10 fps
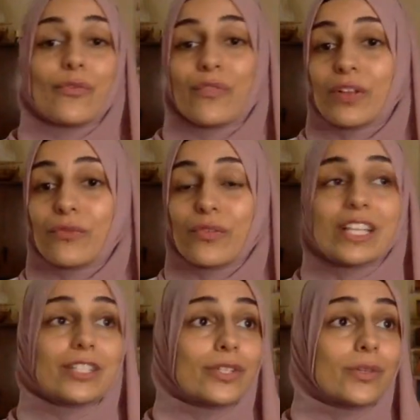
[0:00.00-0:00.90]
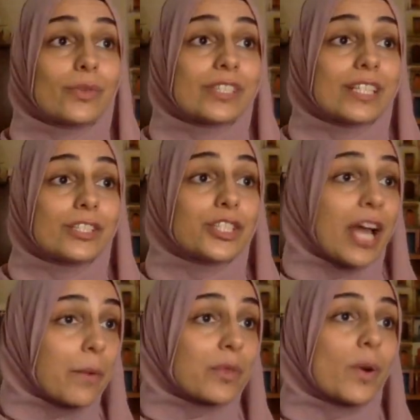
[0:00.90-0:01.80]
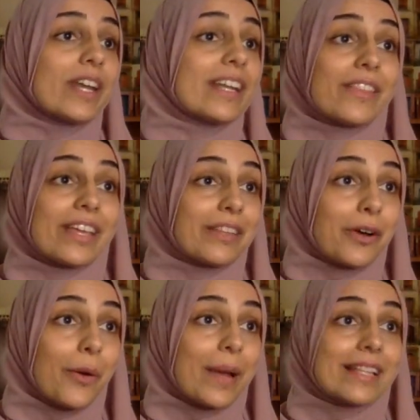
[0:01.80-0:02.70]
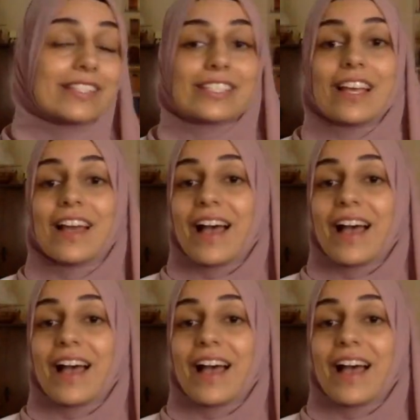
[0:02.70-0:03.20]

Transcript: feel free to chat with one another in the comments.